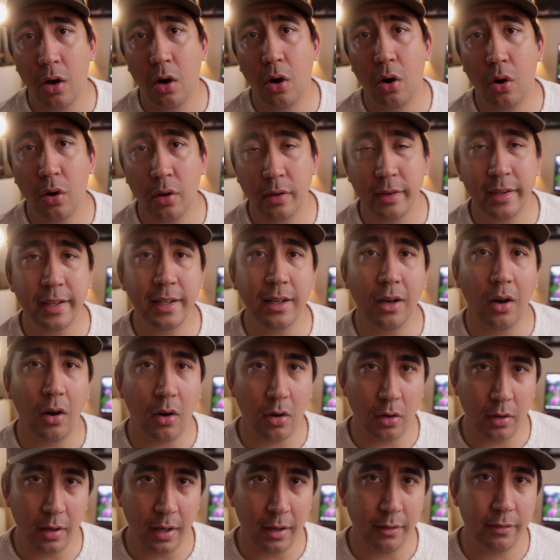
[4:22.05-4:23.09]
on the
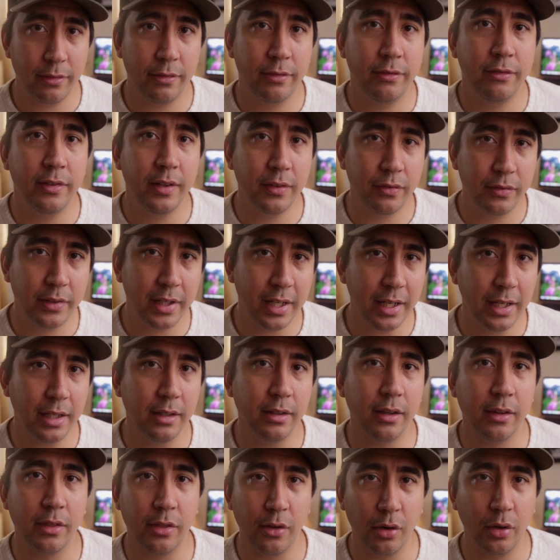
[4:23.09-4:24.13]
RF
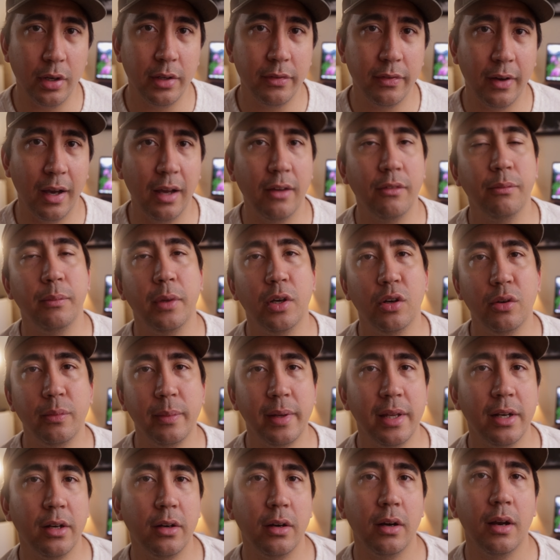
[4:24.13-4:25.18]

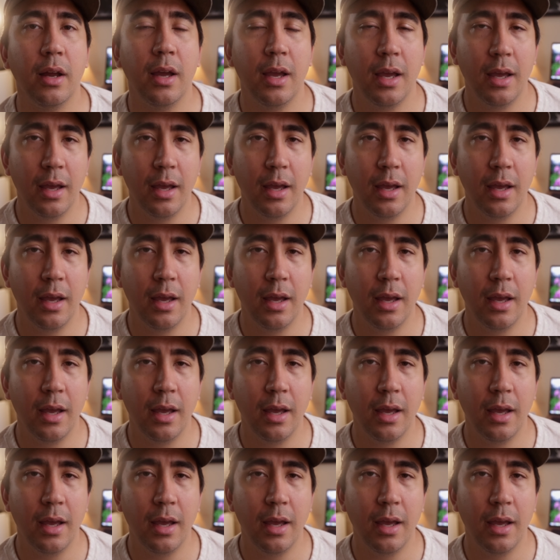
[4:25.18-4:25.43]
15-35mm